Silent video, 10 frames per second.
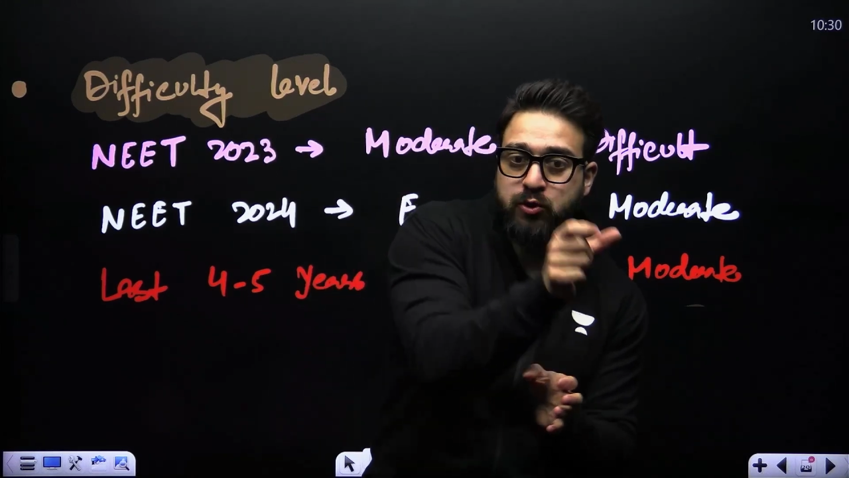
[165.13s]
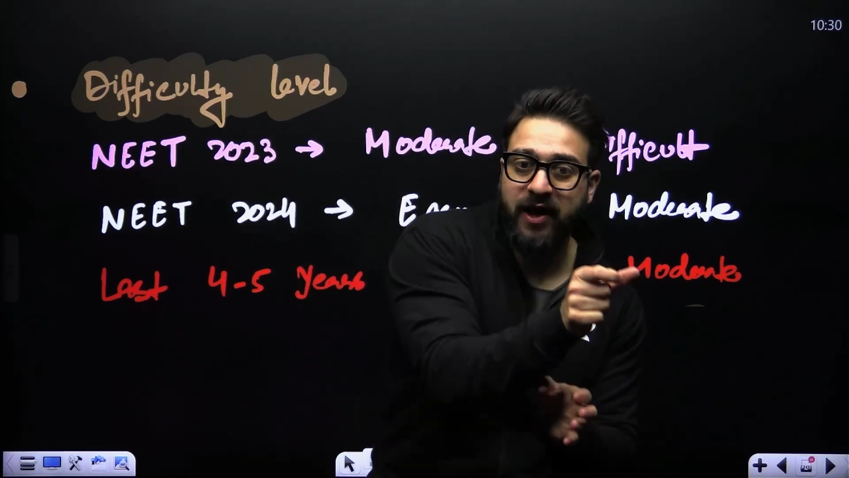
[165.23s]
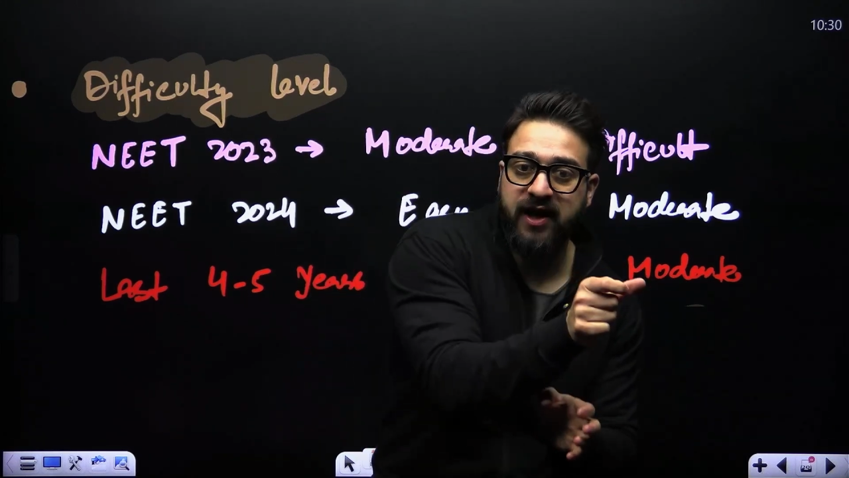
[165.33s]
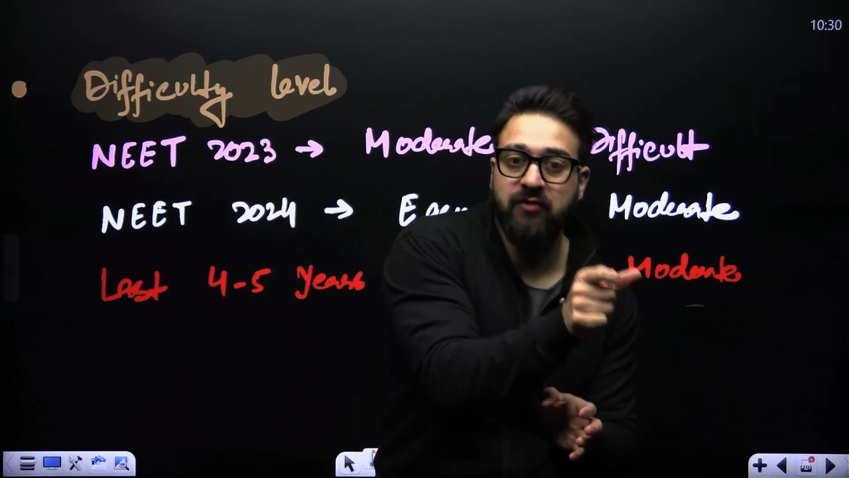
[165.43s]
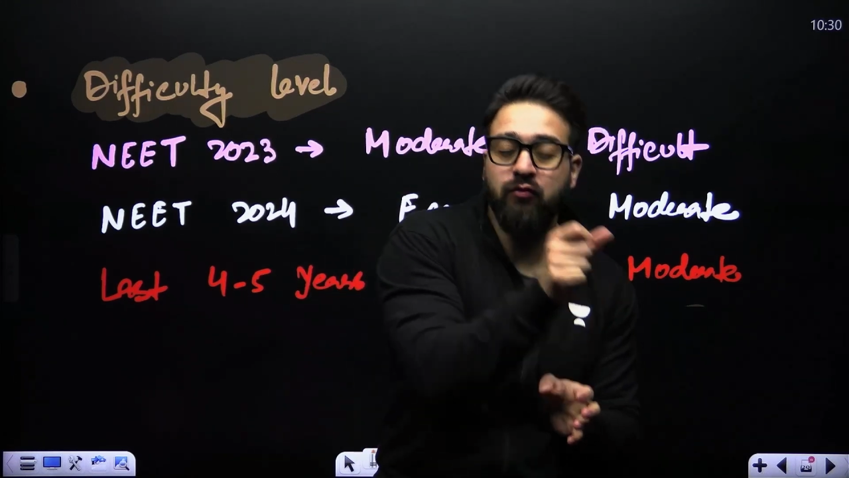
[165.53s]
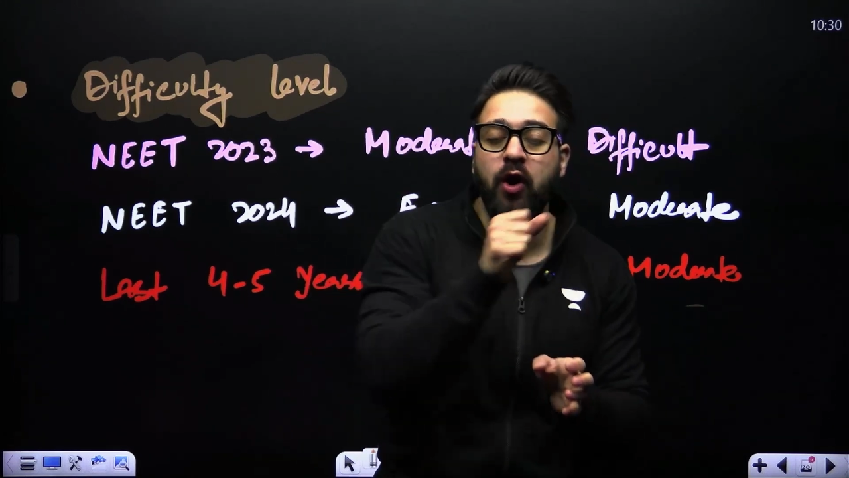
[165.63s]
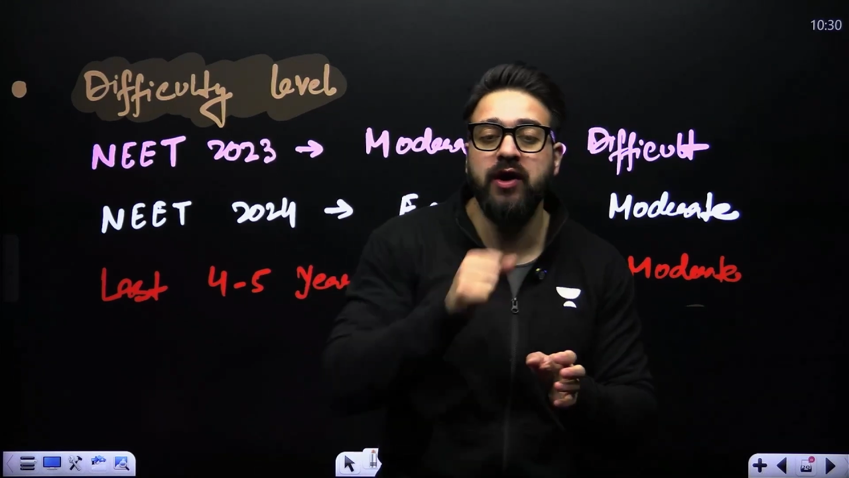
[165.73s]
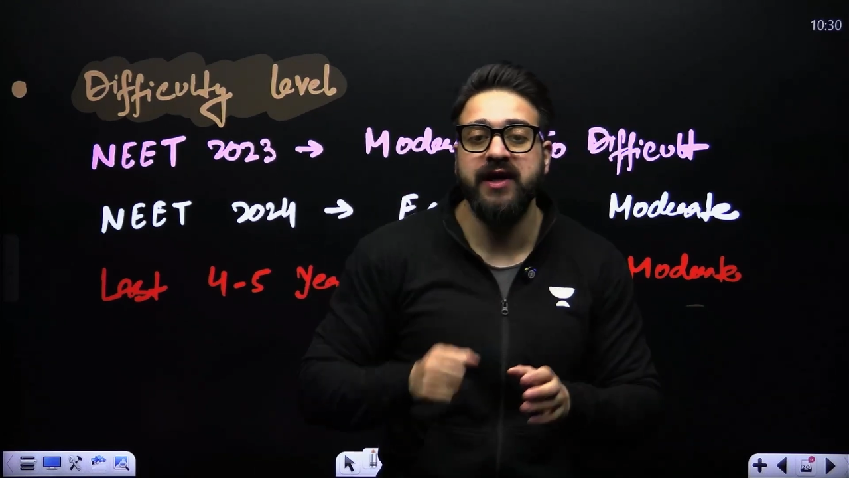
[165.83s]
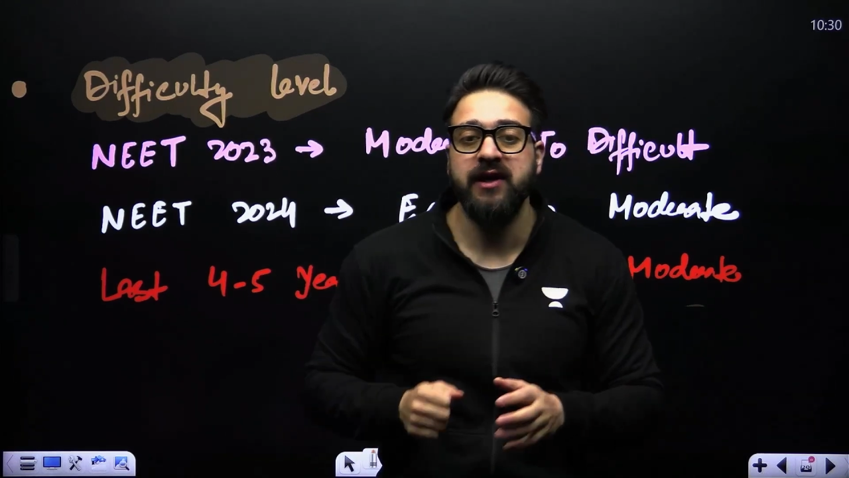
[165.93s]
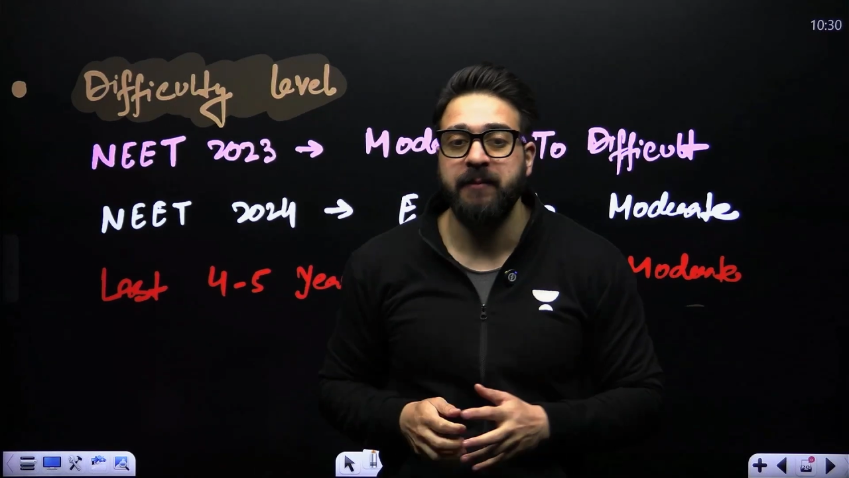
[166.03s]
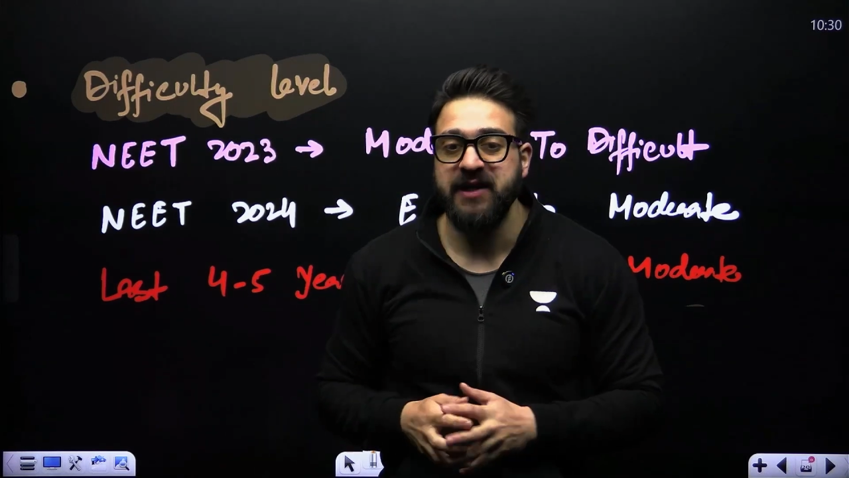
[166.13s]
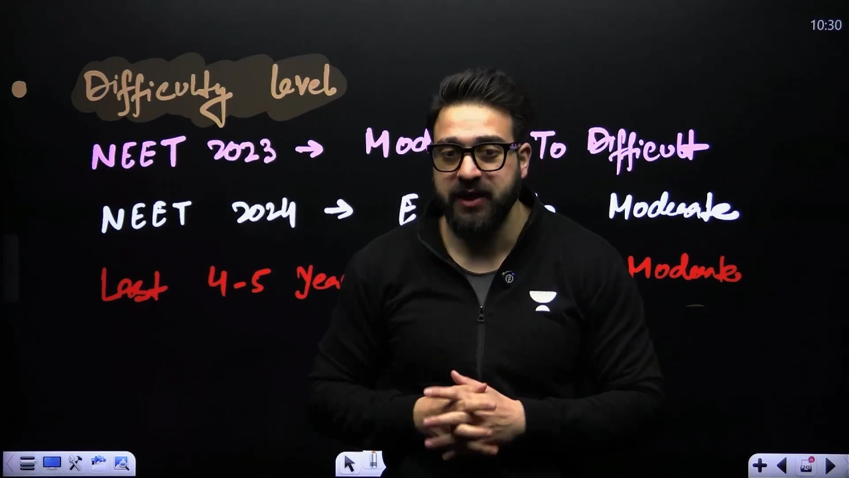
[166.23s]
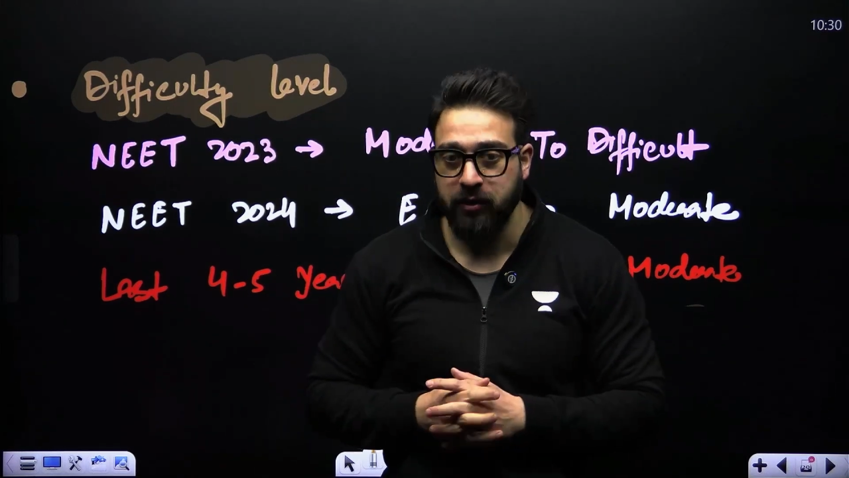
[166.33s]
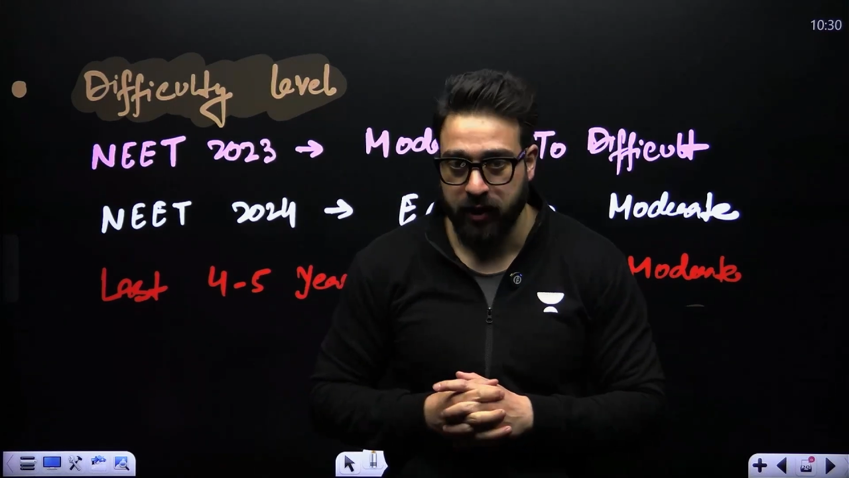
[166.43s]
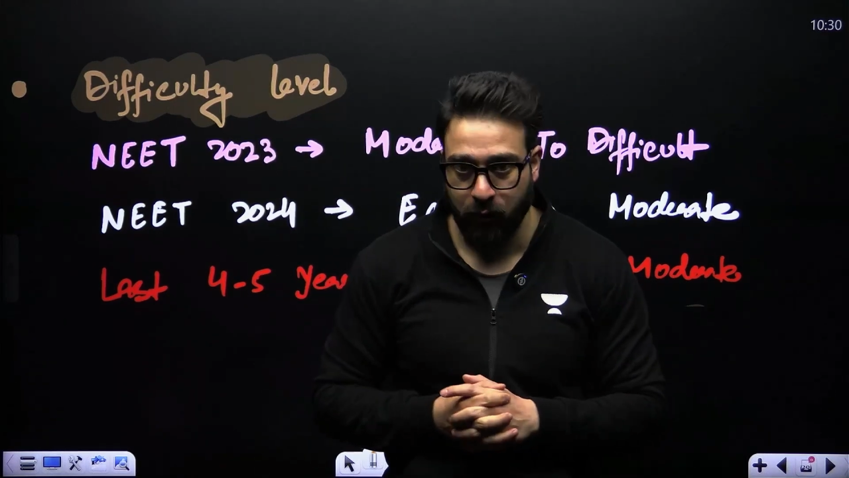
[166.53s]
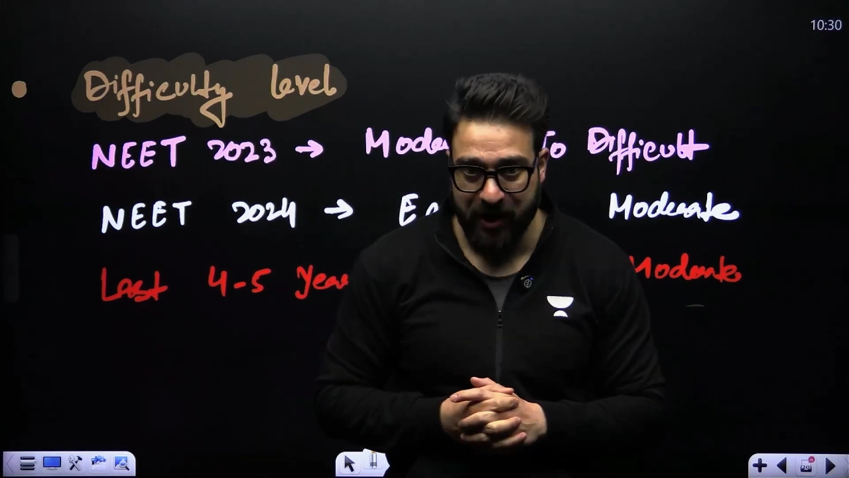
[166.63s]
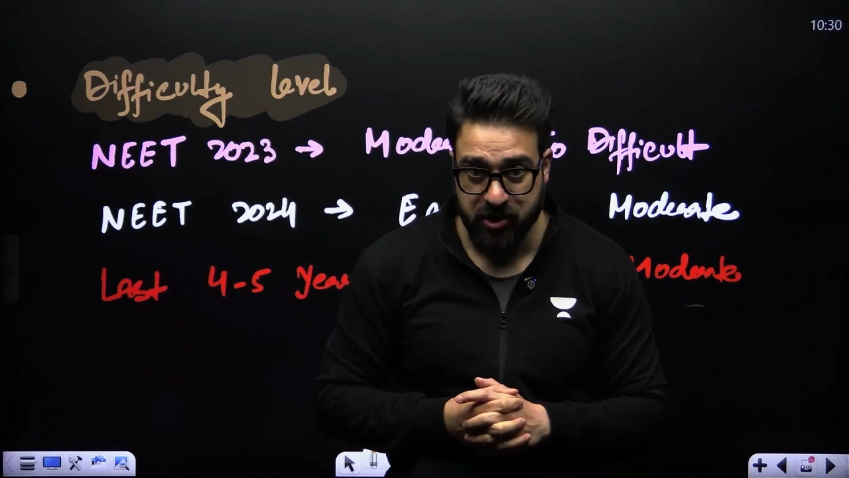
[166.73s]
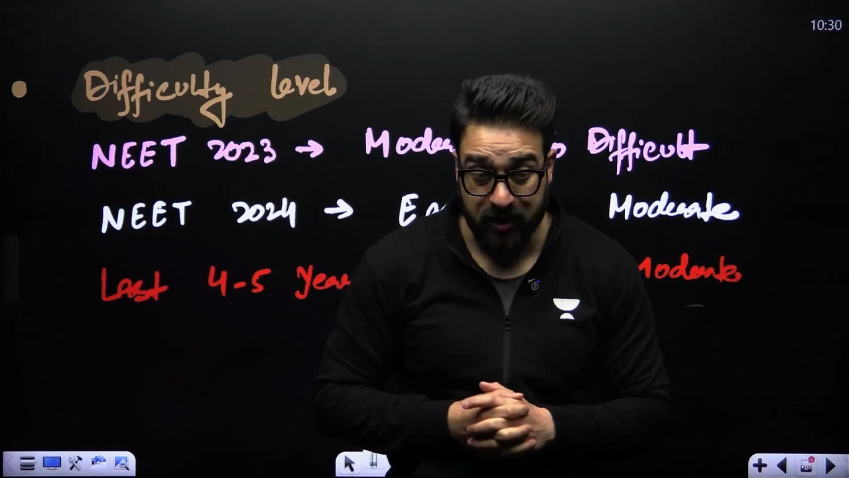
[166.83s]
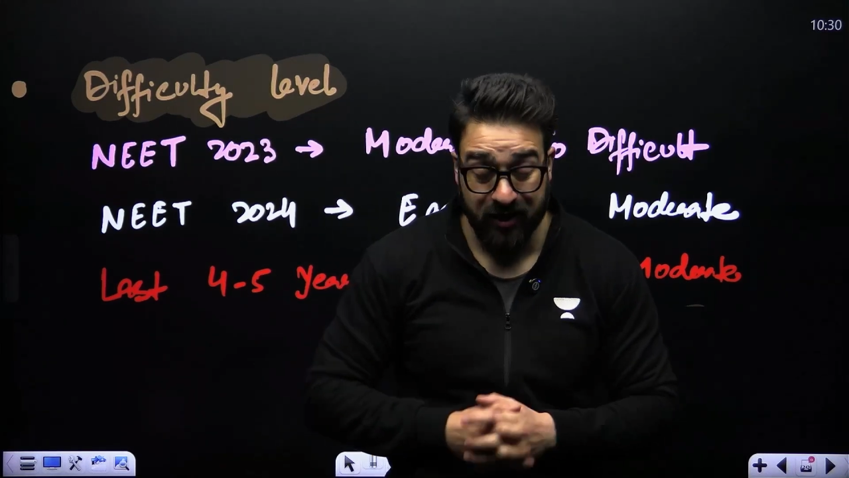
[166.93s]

involved in a particular question.